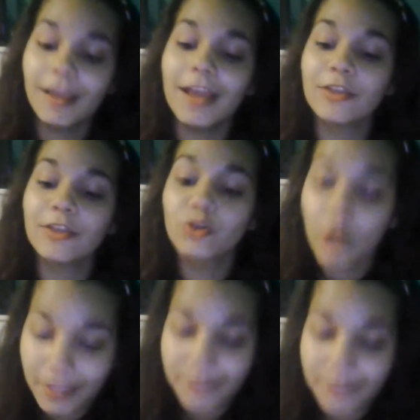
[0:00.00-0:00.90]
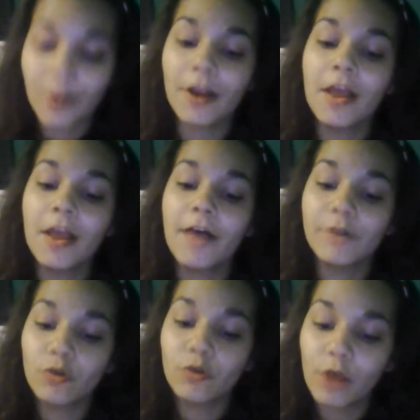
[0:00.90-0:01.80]
in the cruddiest part of a
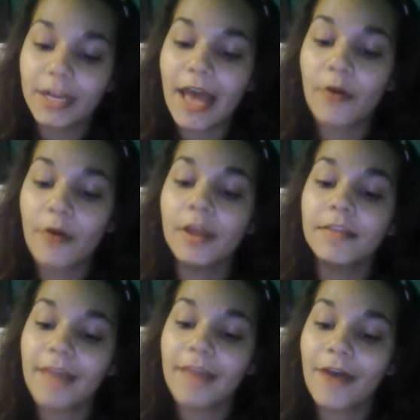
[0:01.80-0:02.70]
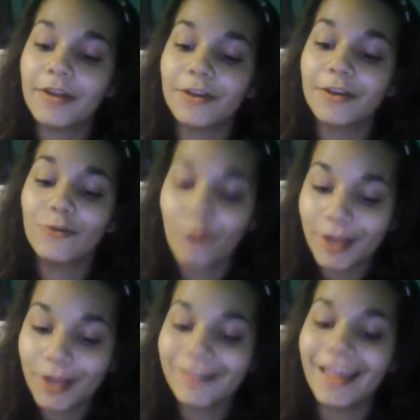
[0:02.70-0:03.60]
crudded out town in a cruddy
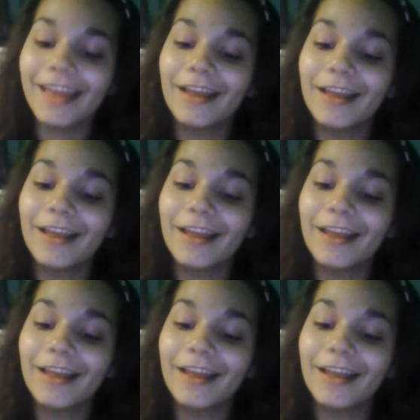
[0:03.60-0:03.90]
state,